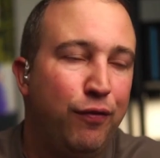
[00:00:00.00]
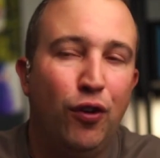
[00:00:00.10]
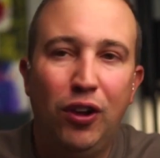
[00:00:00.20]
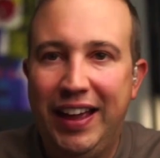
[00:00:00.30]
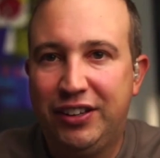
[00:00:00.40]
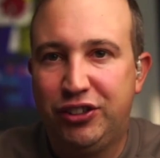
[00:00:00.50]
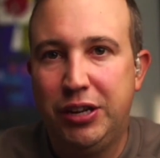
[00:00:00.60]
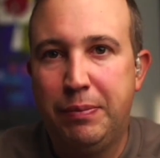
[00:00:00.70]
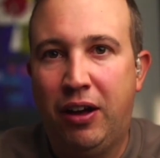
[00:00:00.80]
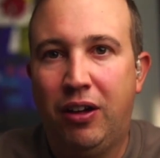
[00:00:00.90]
full
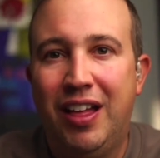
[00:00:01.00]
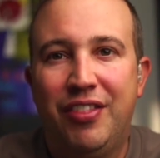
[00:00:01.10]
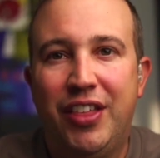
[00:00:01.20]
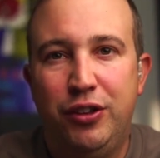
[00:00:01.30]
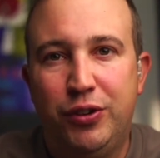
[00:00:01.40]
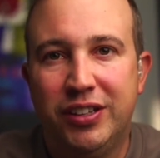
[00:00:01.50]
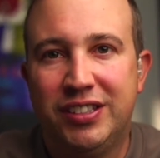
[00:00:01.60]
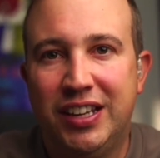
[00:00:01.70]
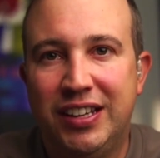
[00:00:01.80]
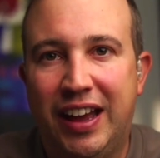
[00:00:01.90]
HTML that you
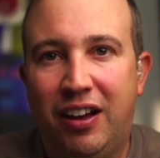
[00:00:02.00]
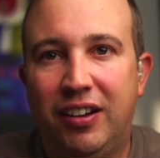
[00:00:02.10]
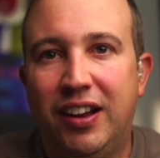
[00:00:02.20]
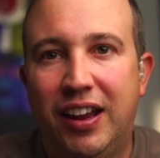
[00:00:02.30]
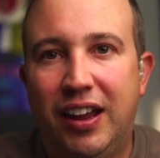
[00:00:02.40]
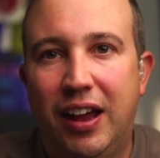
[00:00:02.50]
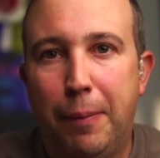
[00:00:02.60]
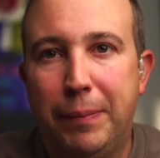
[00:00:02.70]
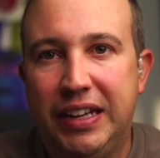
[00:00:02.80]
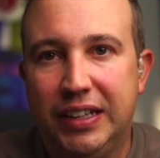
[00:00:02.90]
could send out
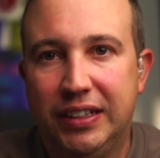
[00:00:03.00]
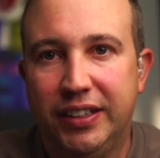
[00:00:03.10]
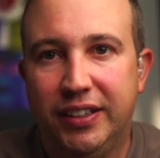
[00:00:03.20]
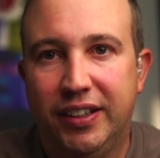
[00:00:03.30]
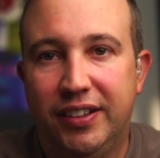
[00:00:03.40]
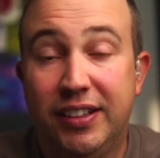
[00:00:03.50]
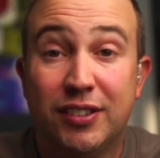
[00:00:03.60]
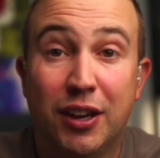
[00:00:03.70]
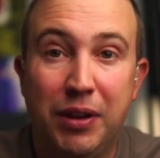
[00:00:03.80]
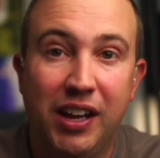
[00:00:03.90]
immediately.
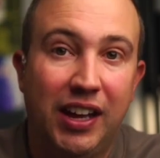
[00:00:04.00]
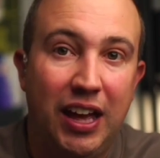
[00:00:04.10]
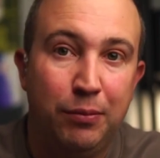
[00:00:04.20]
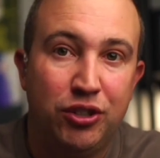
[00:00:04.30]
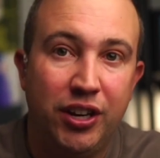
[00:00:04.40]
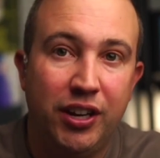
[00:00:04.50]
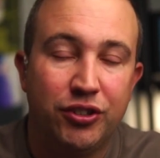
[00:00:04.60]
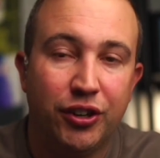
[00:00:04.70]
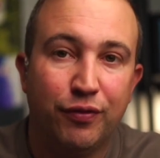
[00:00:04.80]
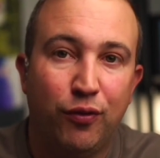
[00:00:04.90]
This is going to be a game
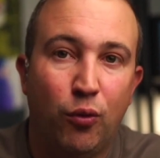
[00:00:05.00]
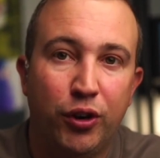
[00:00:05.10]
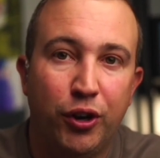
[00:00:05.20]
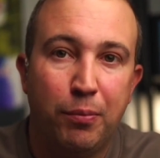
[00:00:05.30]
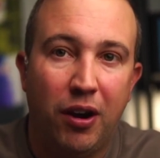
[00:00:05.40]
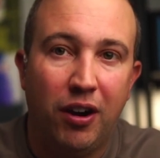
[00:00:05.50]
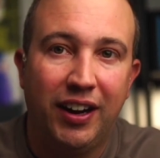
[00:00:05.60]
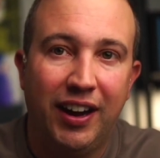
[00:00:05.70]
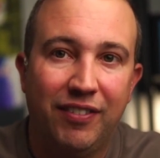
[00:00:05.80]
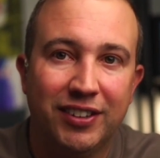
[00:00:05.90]
changer for your
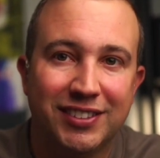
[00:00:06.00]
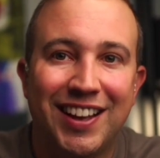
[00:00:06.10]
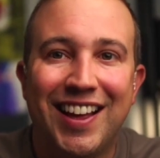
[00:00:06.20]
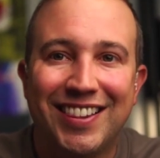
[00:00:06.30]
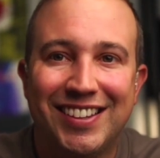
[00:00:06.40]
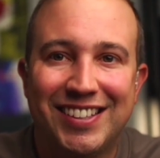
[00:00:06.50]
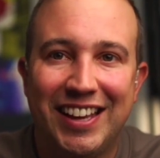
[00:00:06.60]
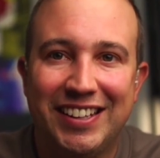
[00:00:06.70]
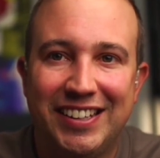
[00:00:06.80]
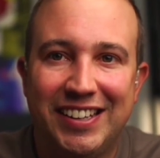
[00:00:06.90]
marketing efforts. Let's
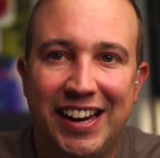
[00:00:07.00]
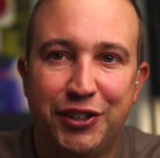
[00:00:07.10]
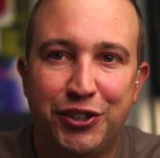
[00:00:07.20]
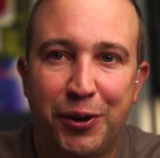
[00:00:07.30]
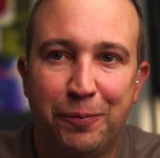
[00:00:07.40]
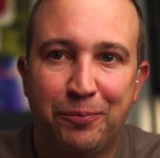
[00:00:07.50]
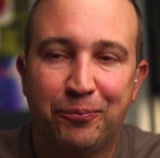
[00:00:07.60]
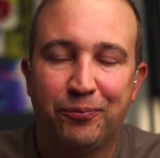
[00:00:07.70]
get to today's show.